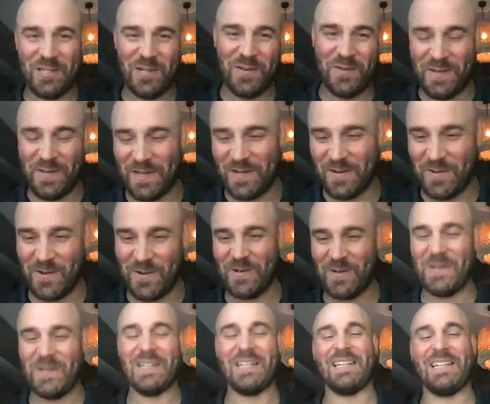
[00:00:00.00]
HRV
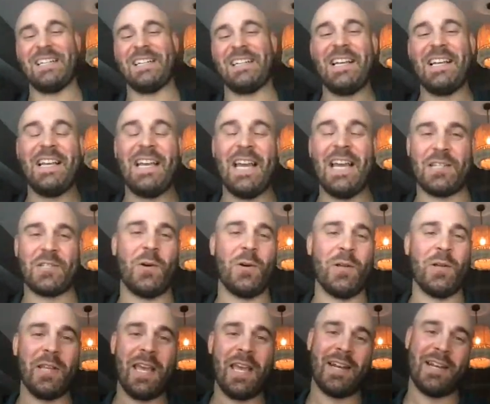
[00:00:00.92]
crew as a
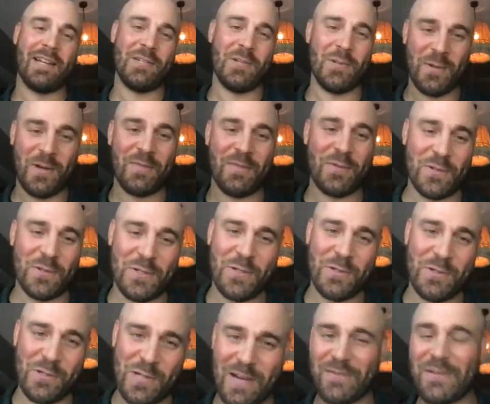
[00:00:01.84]
whole. That's and right. I love you
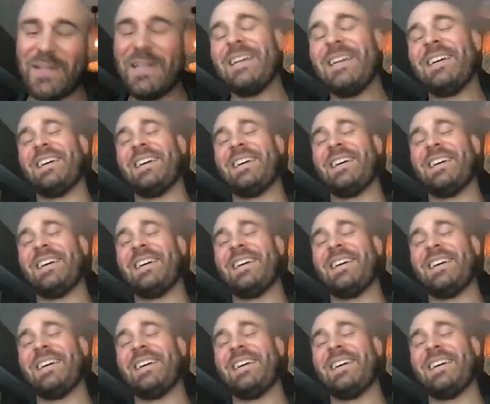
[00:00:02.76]
too, Jeff.